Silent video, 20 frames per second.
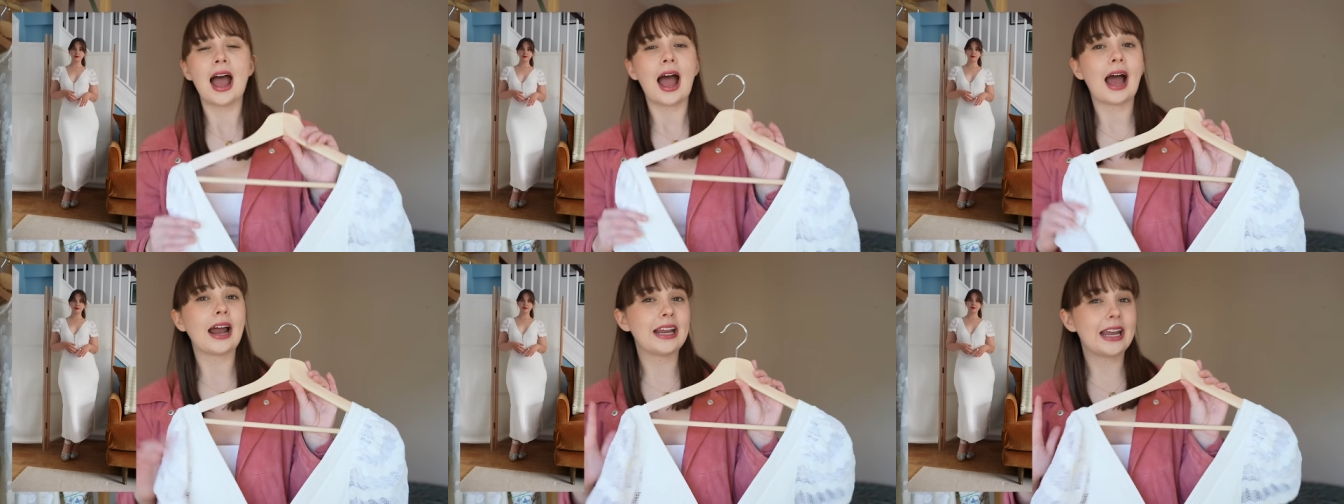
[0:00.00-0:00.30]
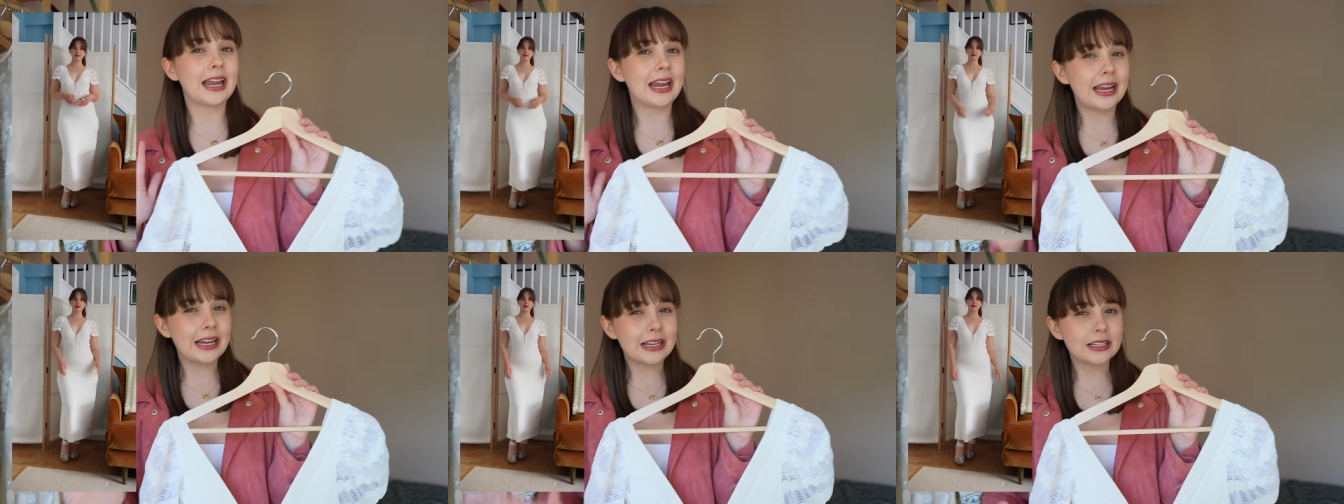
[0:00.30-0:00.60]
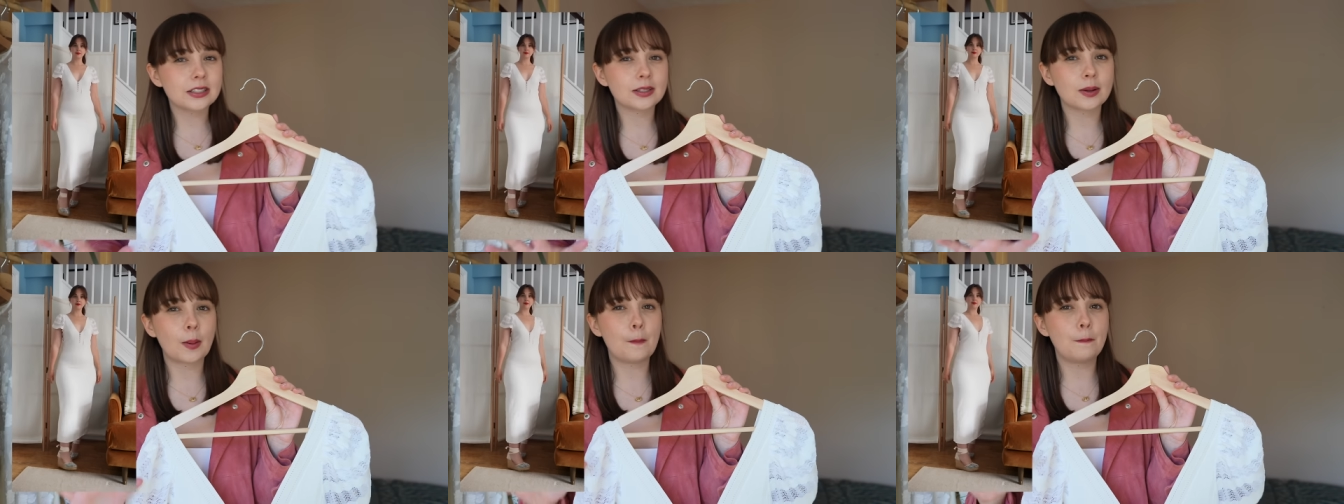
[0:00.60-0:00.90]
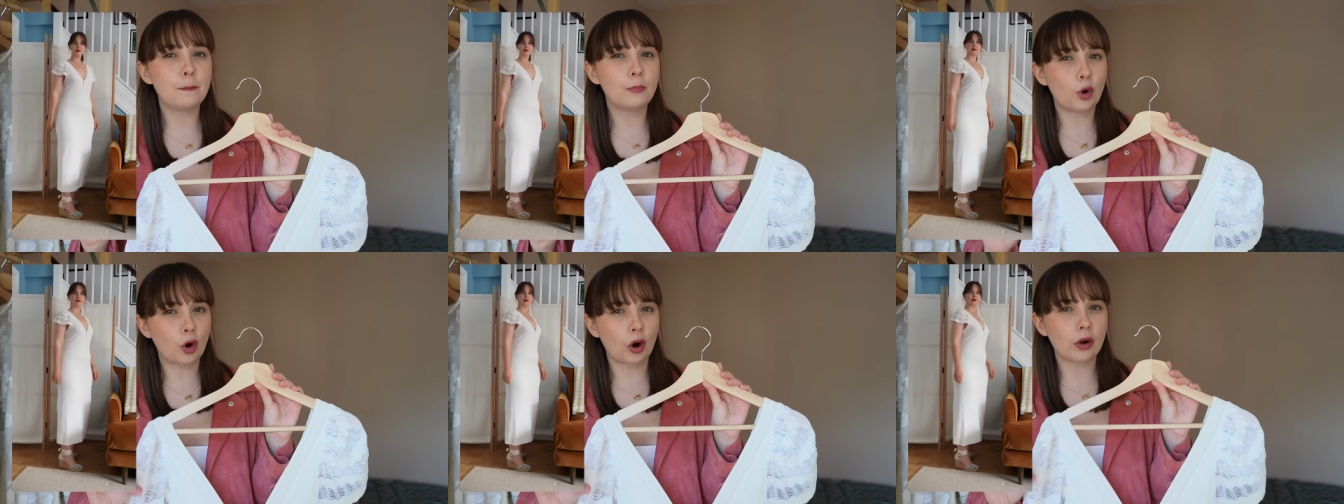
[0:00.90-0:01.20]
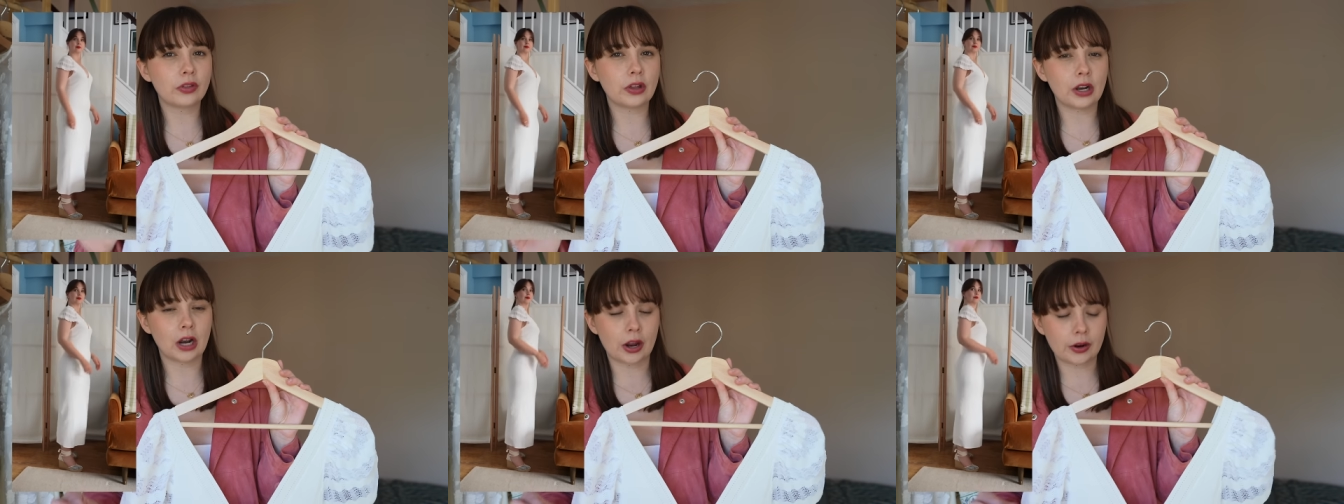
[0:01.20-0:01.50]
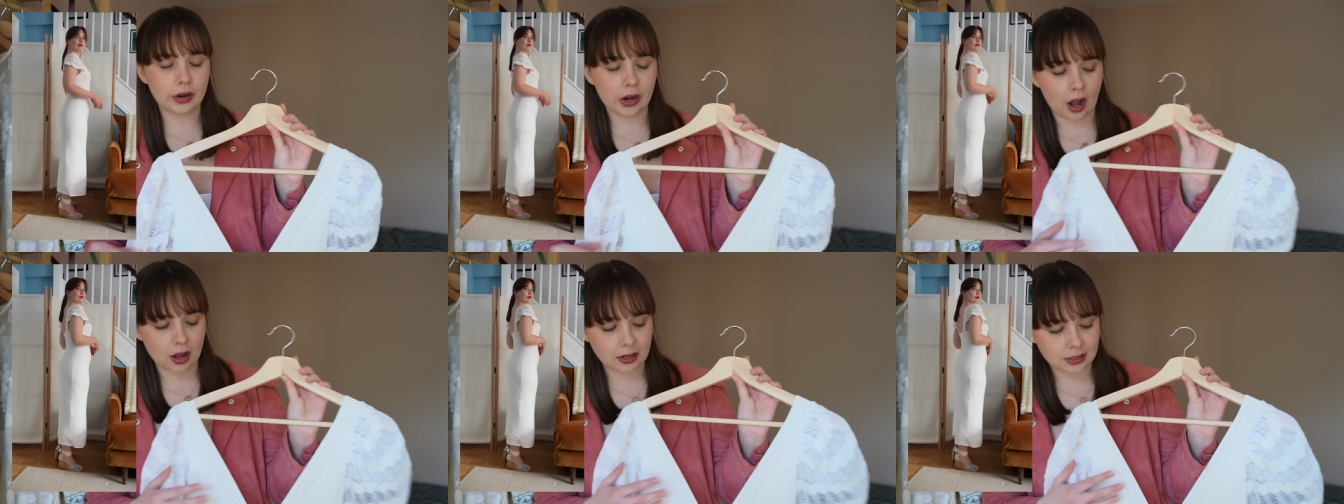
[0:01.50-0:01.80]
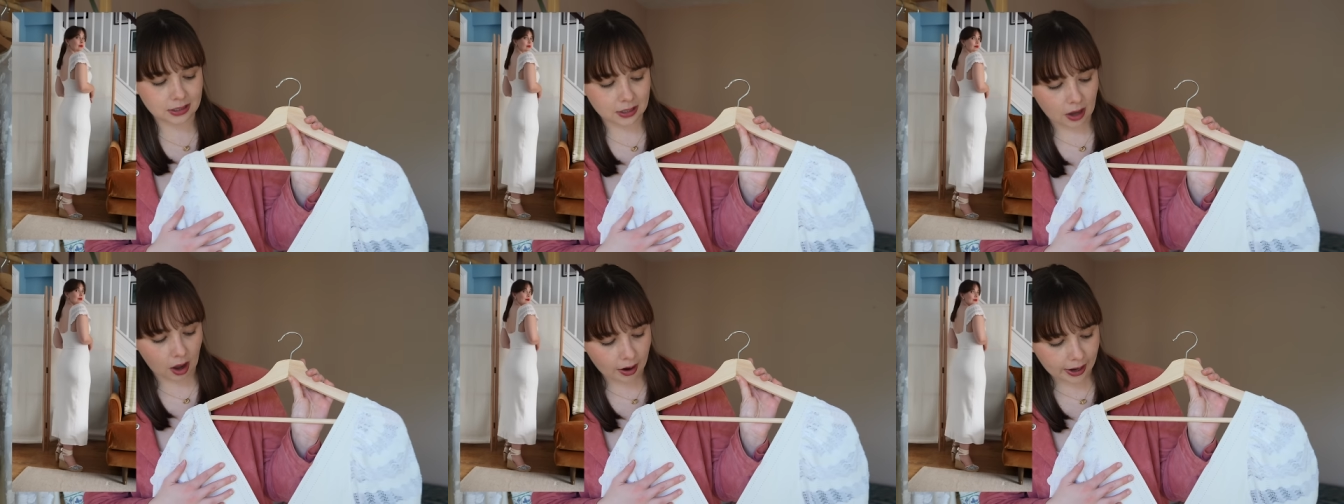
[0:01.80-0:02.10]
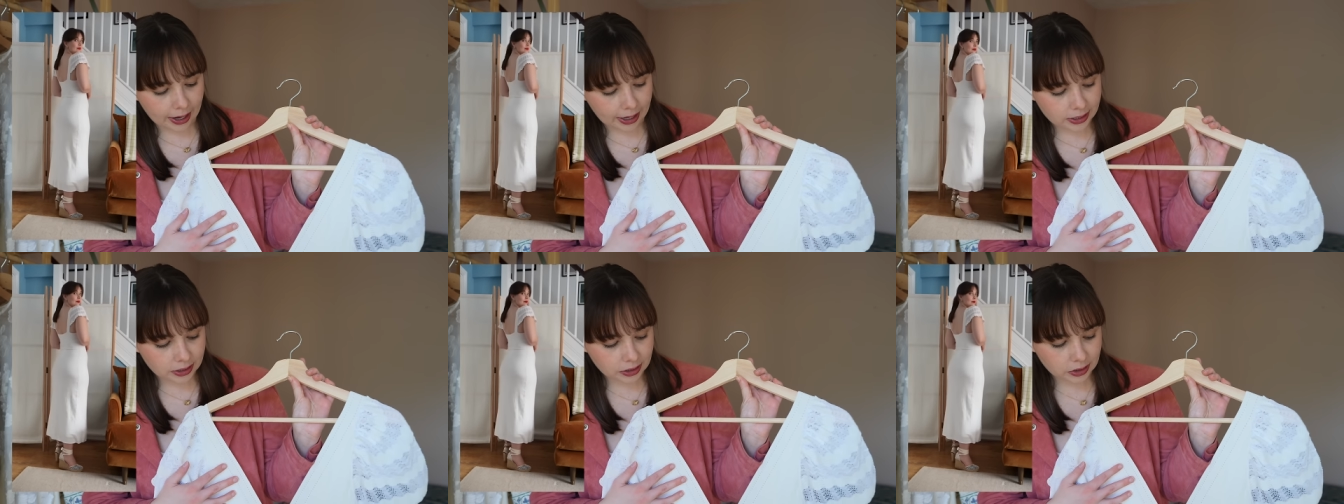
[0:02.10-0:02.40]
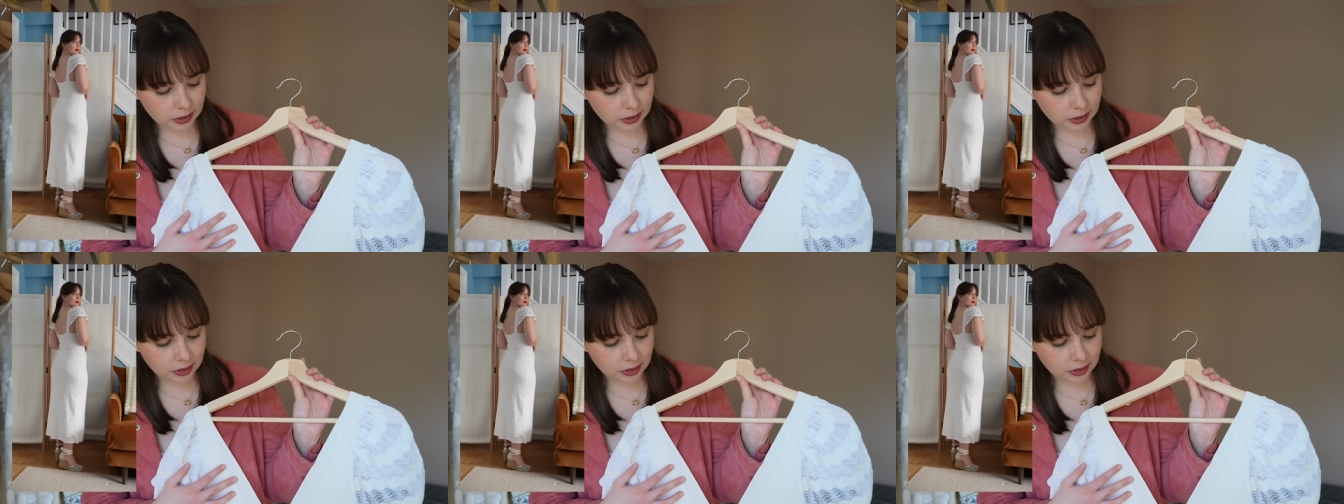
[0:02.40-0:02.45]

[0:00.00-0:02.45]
and it is more on the low low cut side.